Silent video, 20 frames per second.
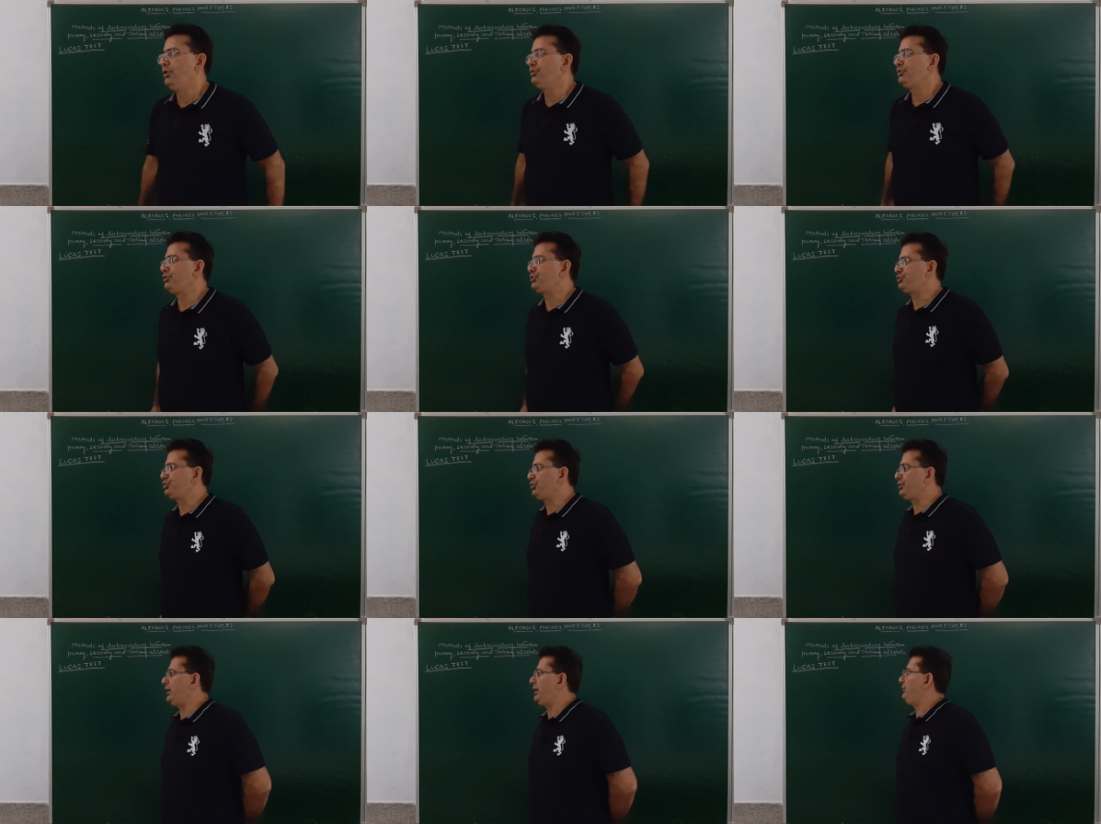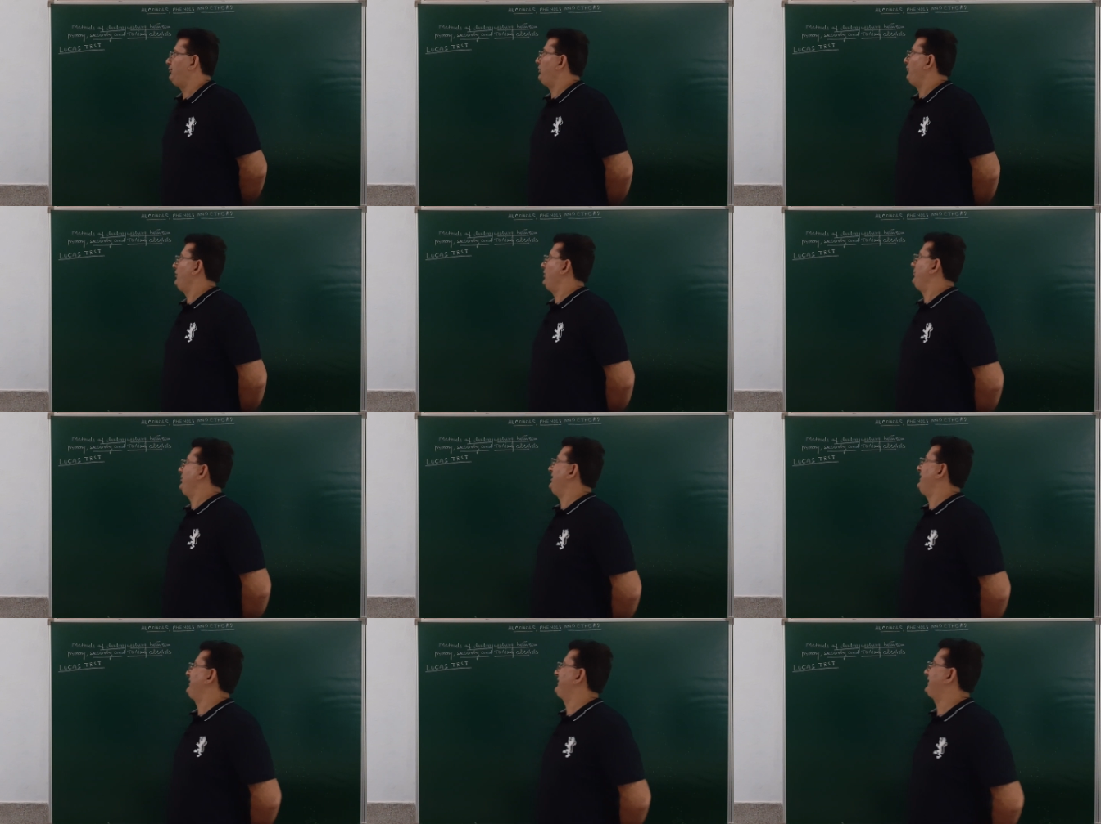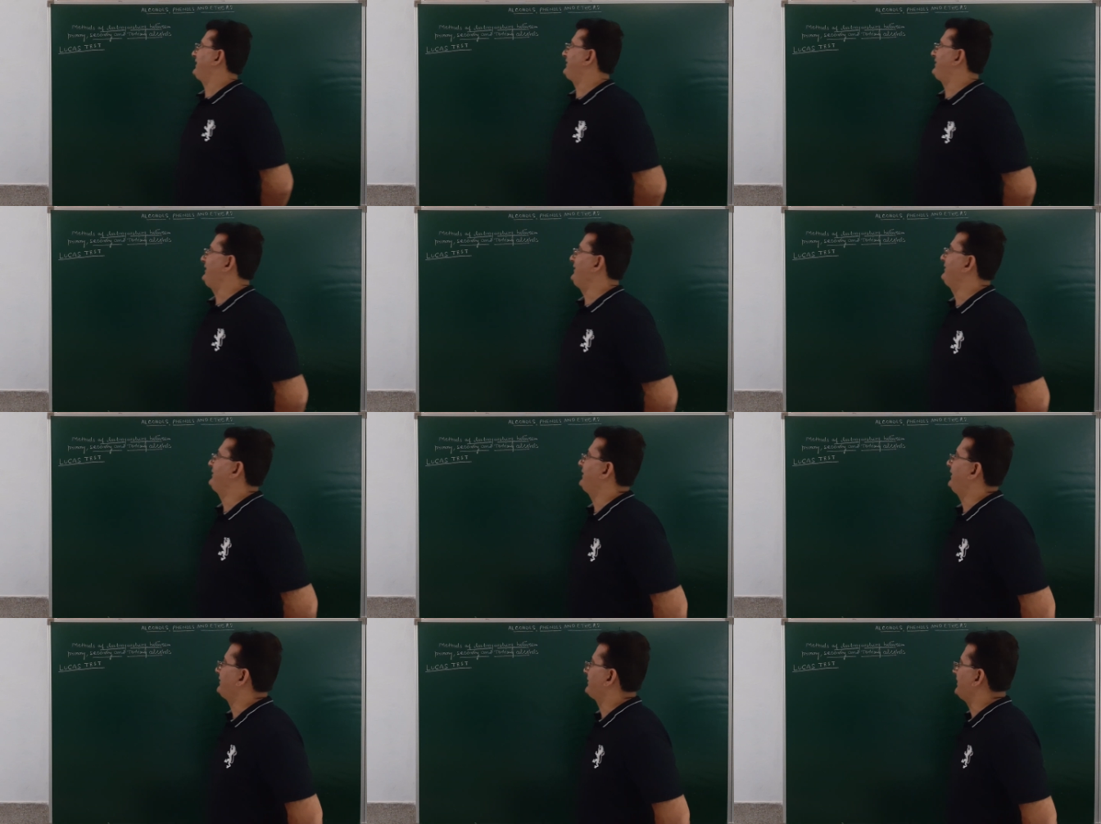So today we will be
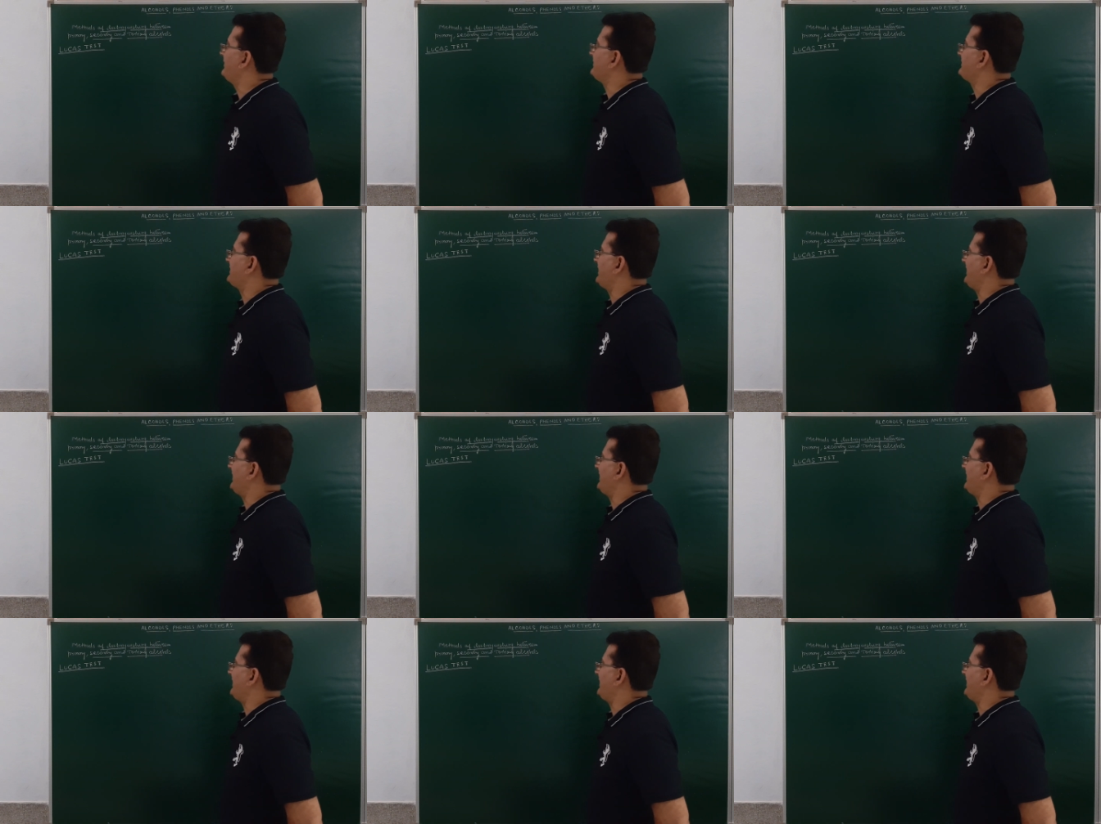discussing certain